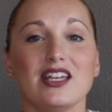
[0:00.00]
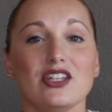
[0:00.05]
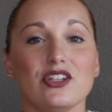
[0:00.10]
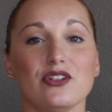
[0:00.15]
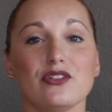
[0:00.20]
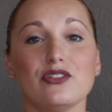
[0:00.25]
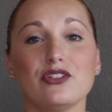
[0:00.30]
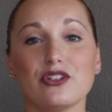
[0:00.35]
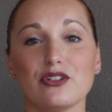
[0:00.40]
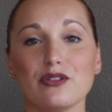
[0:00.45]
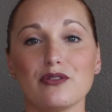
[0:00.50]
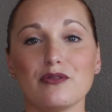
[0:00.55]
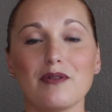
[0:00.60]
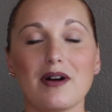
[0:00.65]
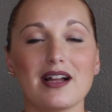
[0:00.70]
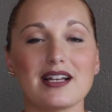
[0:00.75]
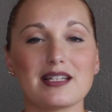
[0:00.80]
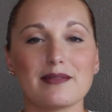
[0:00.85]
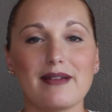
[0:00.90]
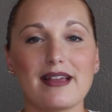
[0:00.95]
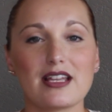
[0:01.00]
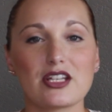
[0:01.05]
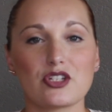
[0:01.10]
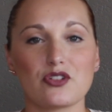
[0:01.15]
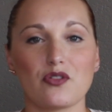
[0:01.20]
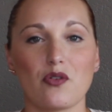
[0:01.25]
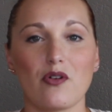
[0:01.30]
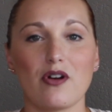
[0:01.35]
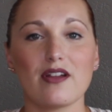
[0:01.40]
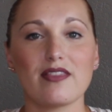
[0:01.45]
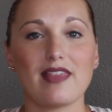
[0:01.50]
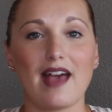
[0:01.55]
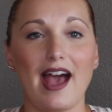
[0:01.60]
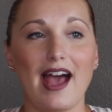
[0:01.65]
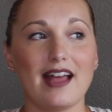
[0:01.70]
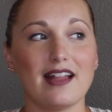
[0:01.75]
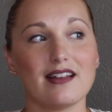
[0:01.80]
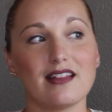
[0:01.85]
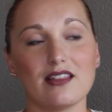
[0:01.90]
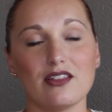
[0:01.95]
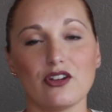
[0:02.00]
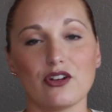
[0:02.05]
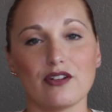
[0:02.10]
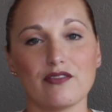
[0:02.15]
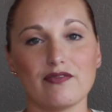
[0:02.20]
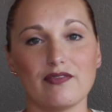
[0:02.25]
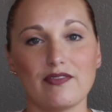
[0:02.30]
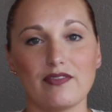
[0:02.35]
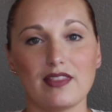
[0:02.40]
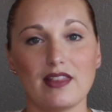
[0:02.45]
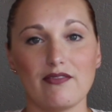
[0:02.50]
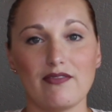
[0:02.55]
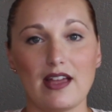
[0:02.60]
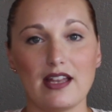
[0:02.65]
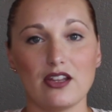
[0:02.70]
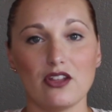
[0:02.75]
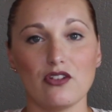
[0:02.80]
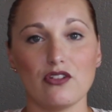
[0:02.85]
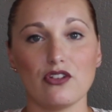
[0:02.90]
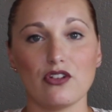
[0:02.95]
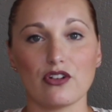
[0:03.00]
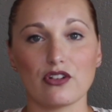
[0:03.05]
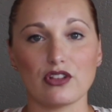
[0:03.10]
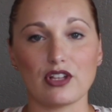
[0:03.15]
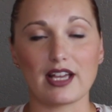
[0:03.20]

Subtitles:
You do want to make sure that the venue you're